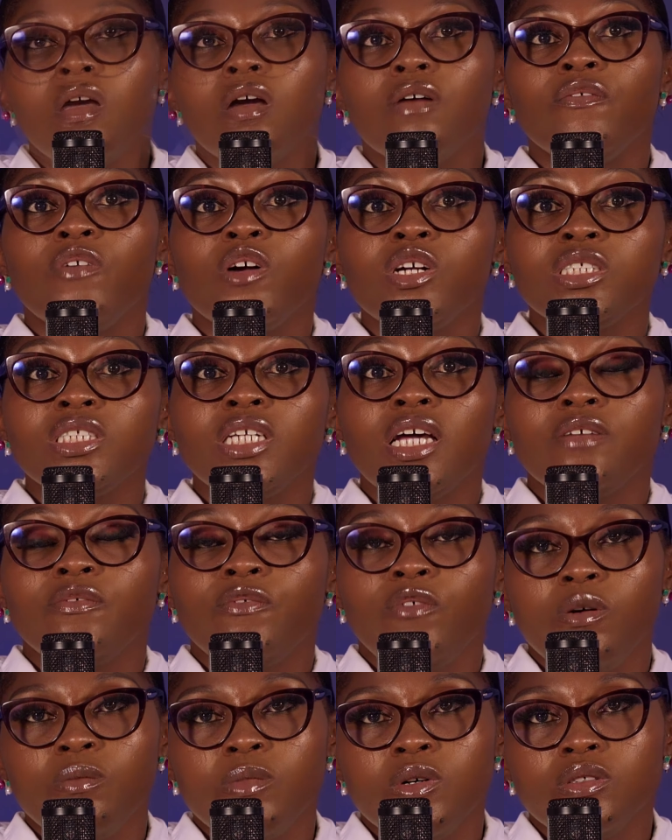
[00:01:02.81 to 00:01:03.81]
First and
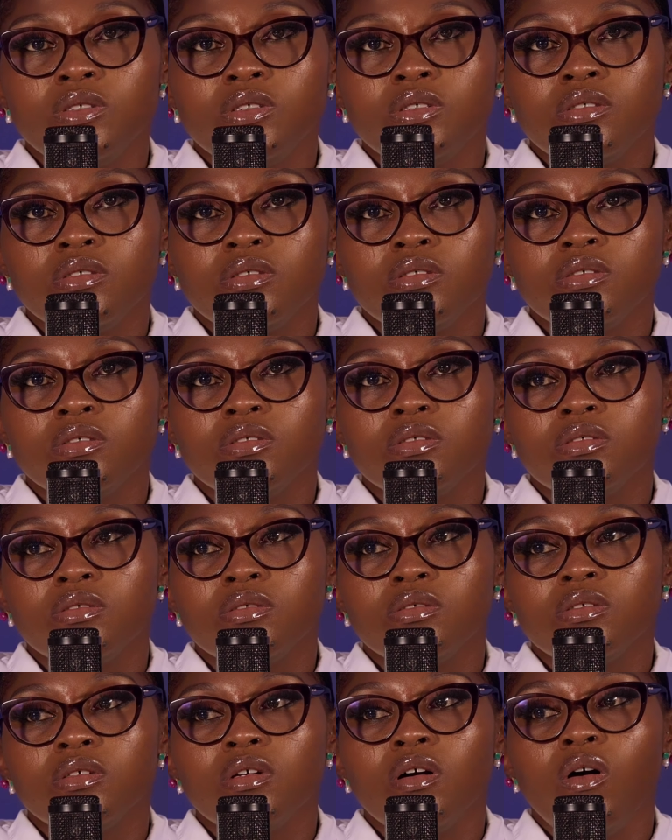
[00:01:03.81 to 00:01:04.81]
foremost,
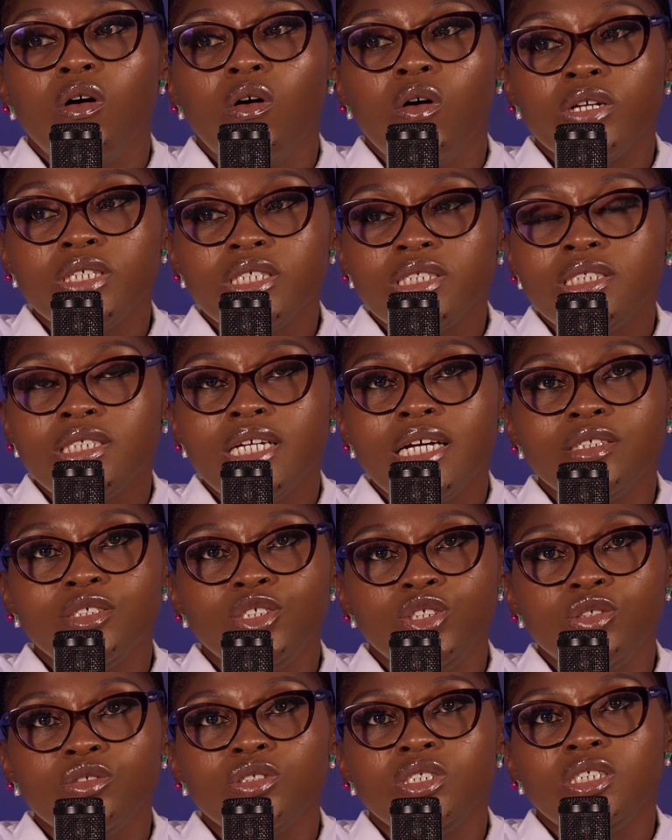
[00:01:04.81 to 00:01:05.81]

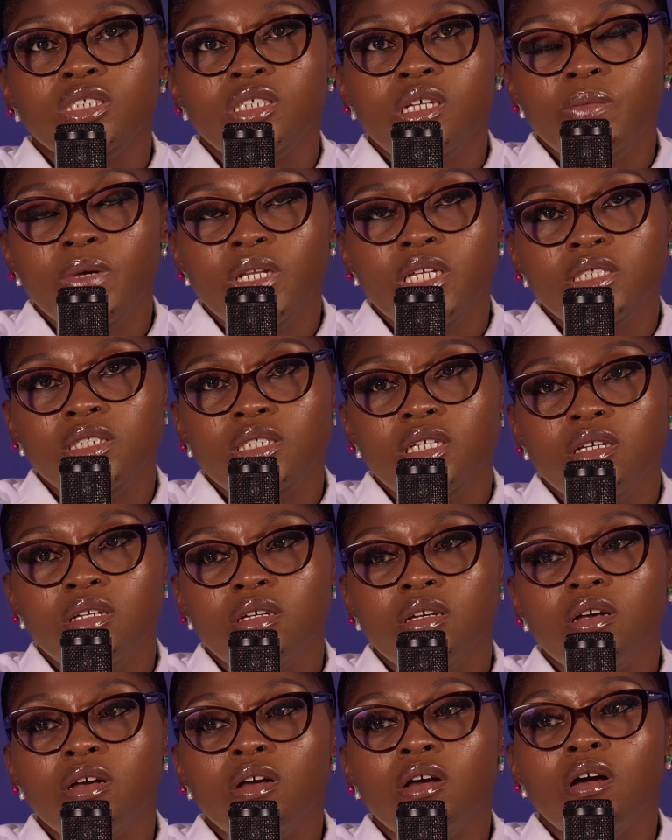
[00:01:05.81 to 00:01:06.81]
understand your
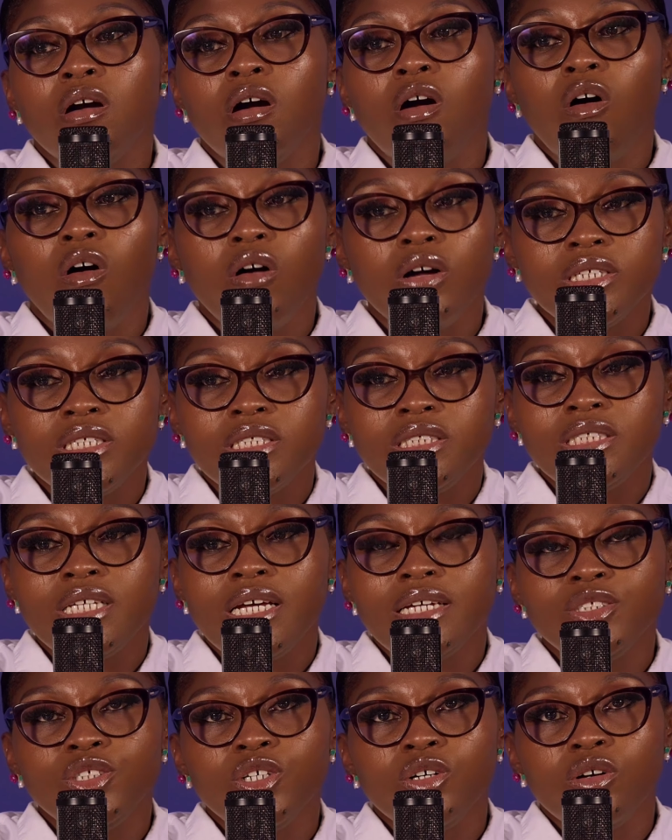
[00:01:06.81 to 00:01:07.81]
disability,
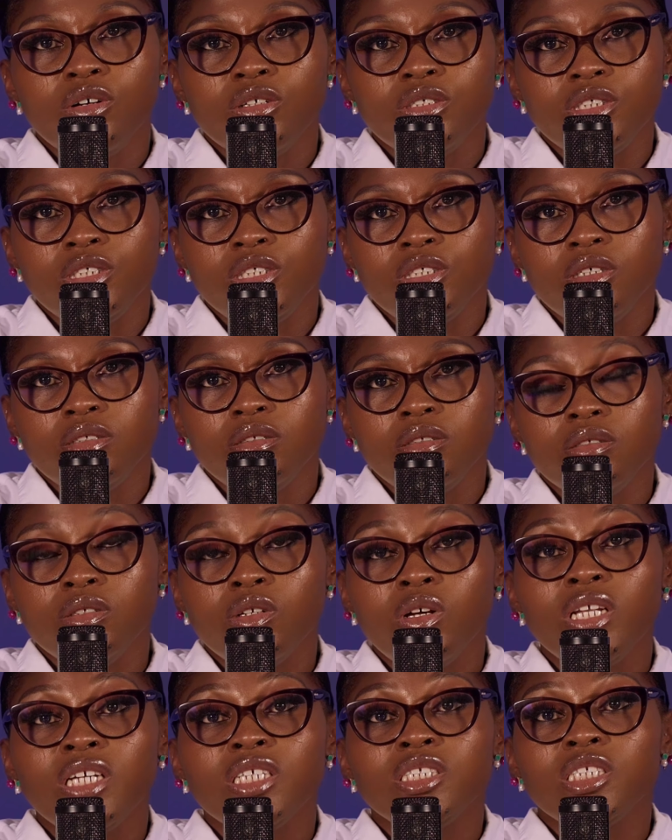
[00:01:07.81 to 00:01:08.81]
understand your condition.
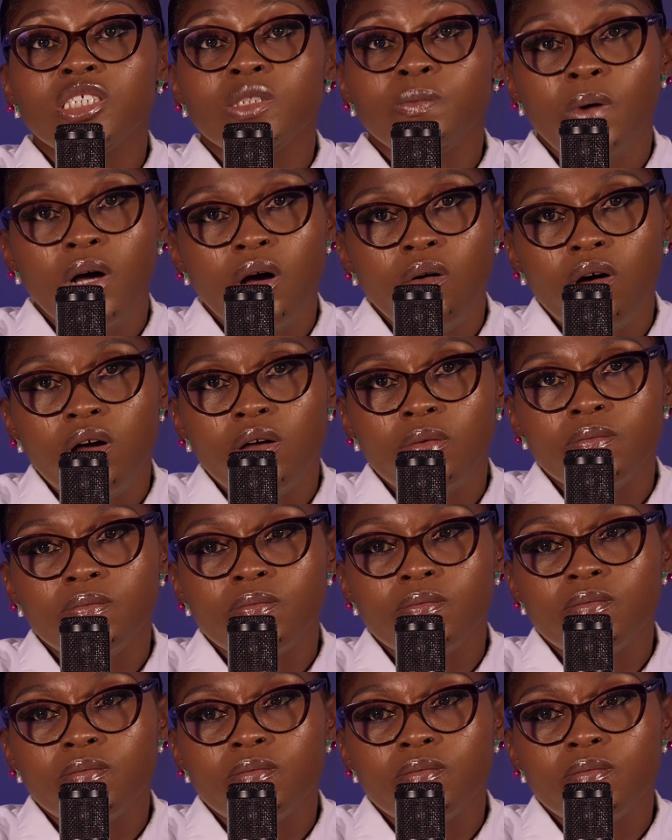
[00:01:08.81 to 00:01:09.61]
Knowledge is power.